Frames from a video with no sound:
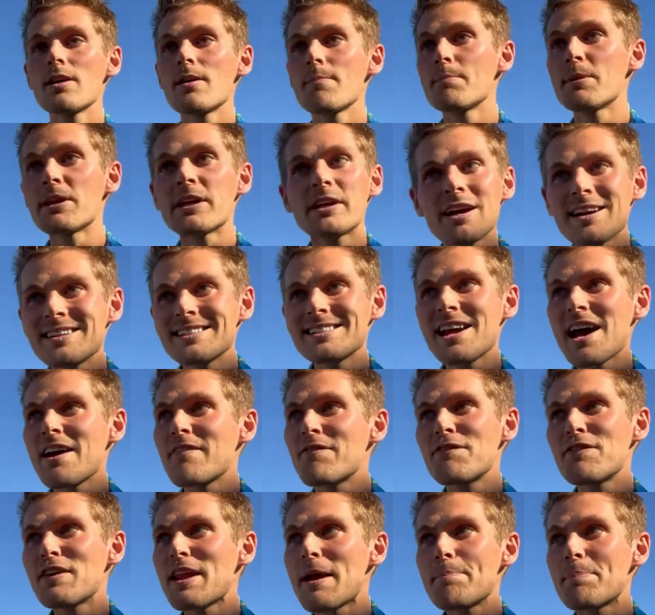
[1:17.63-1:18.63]
Because I
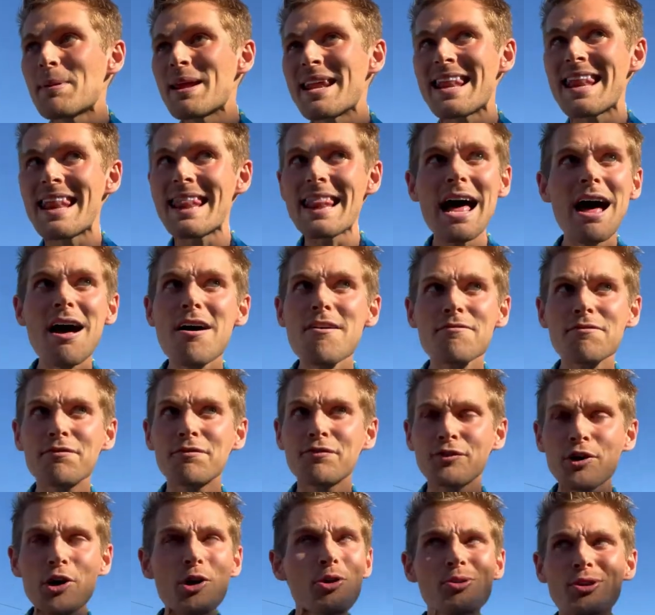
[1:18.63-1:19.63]
flippin' love
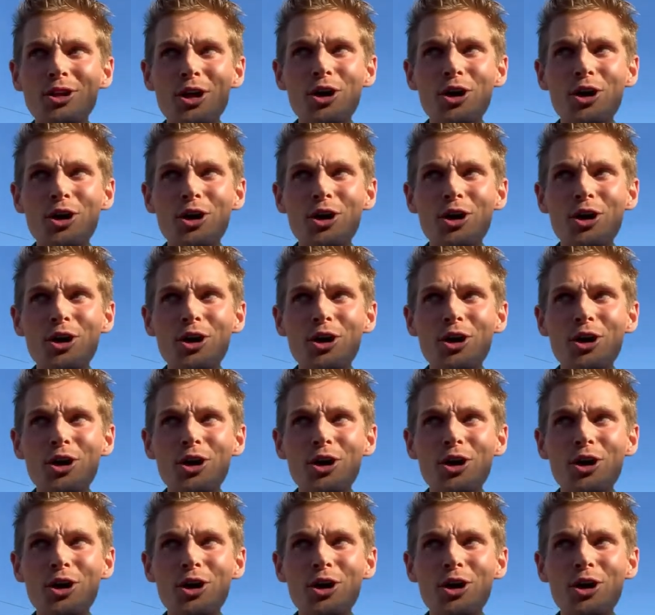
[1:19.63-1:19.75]
Fruit